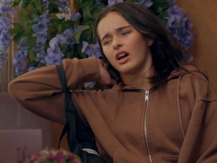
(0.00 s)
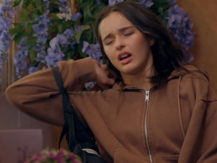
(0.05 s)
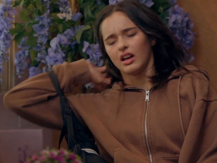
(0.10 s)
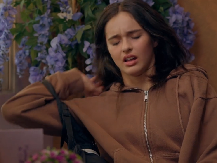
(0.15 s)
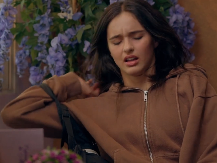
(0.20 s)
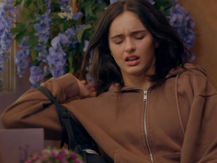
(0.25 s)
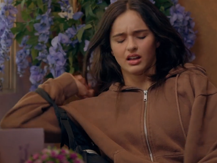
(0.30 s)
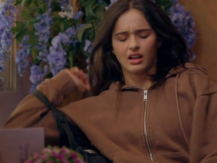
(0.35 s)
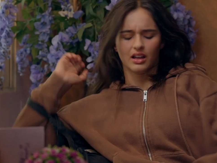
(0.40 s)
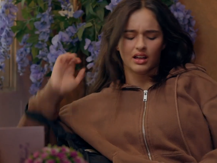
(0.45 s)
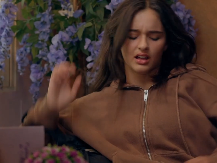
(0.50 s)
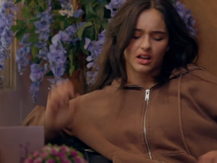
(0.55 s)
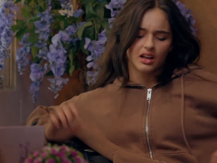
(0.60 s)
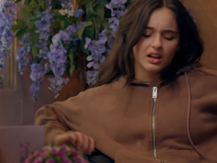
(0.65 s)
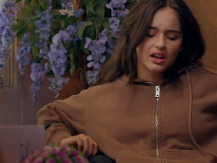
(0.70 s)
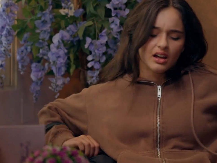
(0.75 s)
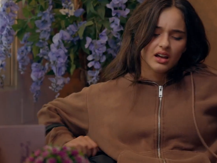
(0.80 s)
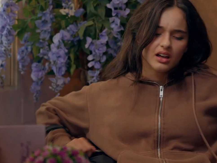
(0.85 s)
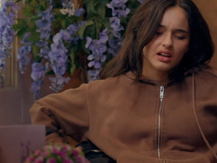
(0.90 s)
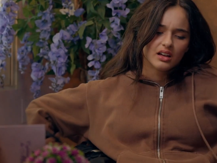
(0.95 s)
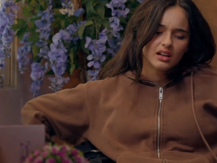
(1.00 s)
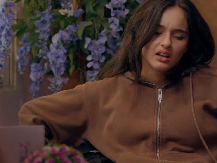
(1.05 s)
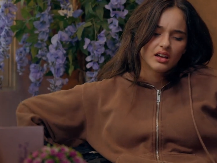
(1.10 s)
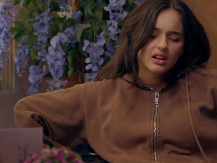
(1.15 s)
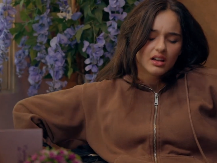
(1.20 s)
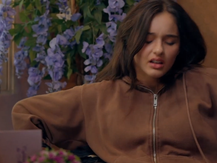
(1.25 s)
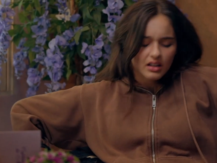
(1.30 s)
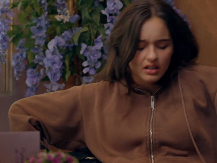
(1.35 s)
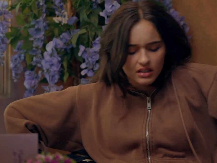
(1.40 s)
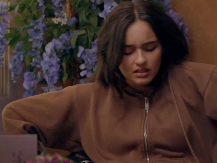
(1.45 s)
I'm...
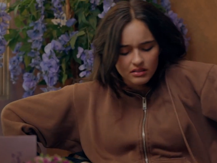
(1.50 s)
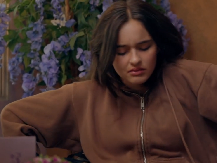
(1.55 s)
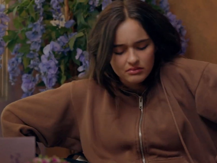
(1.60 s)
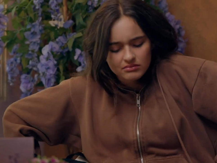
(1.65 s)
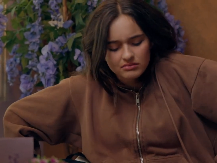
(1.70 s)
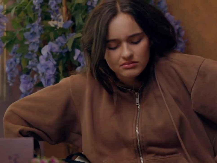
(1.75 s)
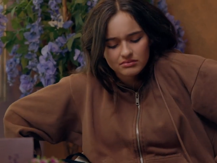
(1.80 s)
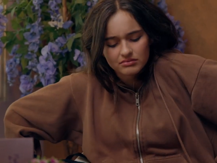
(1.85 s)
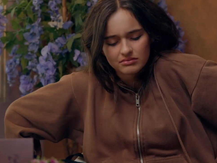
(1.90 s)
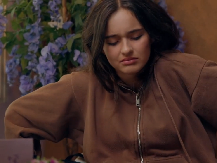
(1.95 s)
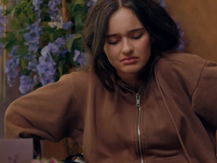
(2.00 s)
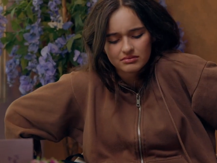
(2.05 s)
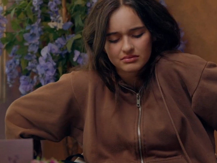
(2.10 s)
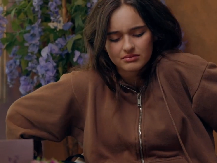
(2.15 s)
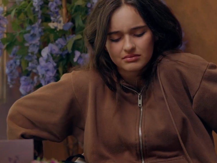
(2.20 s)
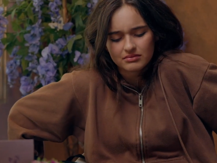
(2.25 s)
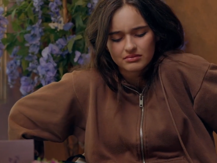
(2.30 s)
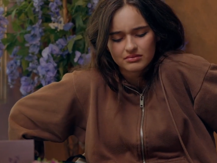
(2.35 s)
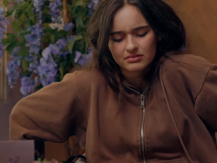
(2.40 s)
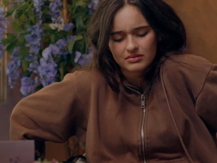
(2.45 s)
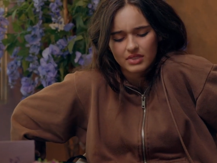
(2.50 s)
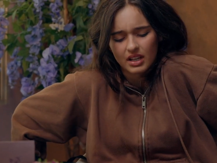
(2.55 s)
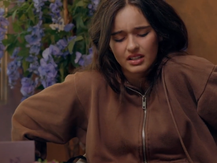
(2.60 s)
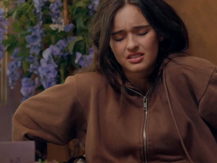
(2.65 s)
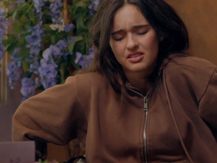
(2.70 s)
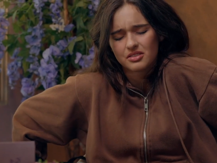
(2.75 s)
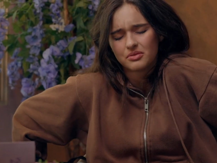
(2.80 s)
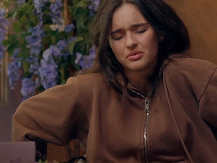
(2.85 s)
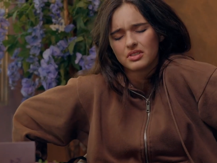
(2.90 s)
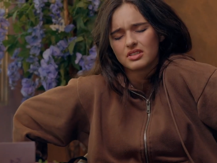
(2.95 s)
Um, I
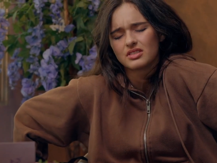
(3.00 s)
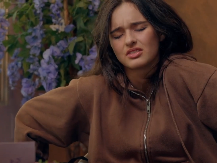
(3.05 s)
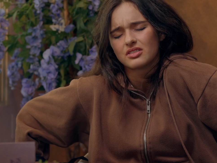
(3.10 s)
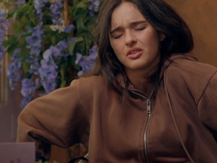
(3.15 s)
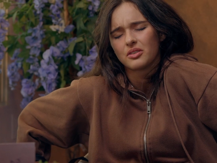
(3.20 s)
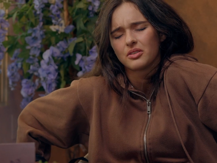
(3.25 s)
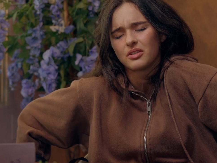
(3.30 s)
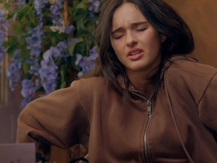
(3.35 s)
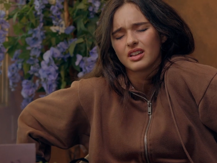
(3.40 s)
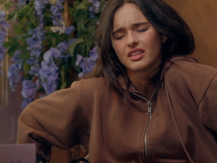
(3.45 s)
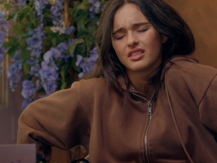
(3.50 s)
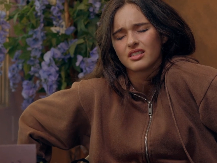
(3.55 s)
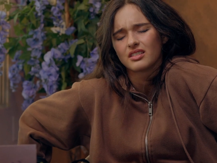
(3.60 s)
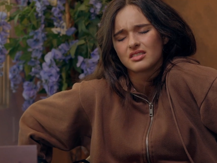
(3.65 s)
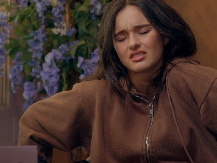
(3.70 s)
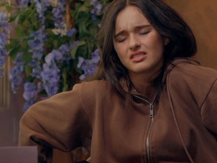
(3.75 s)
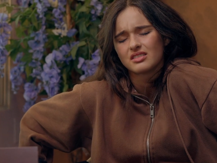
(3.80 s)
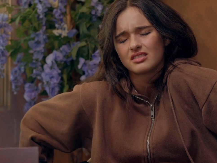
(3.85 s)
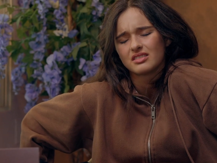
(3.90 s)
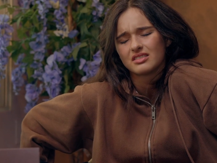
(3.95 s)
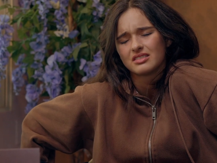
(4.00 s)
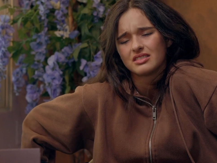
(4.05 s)
didn't want it to go like this.